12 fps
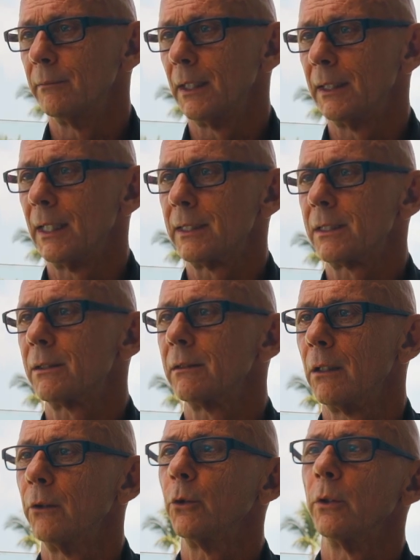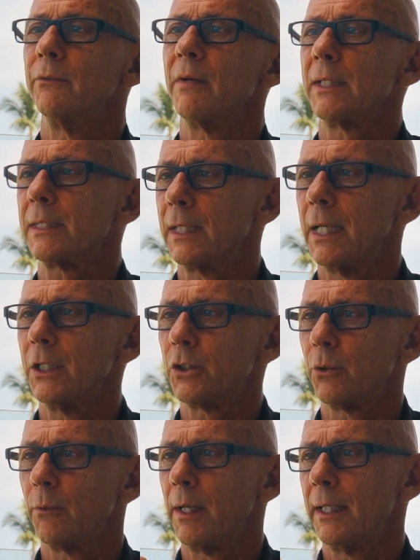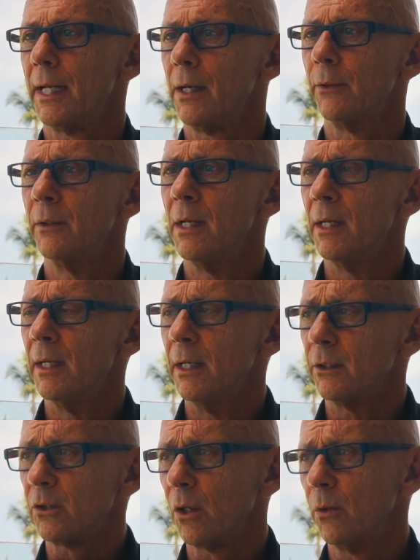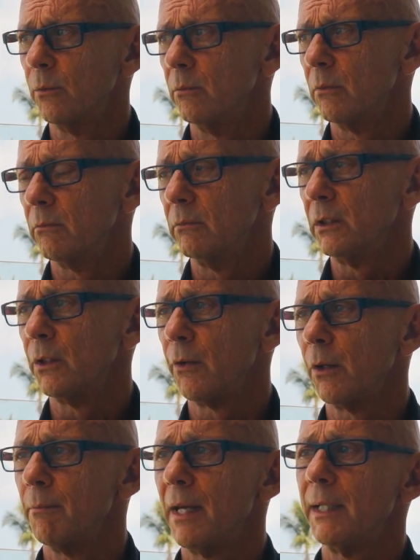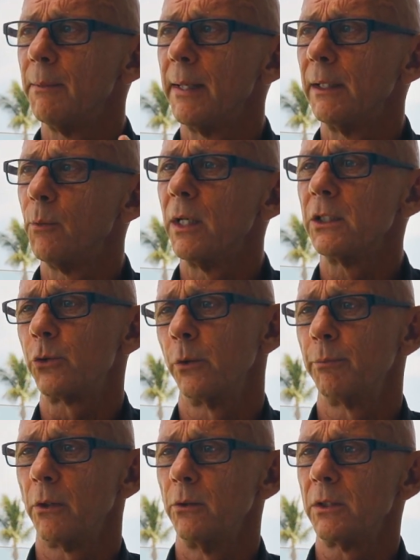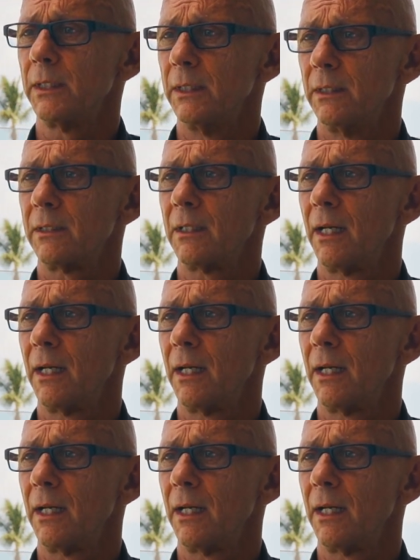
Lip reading: And that's under investigation right now. So, there are many, many ways to approach these.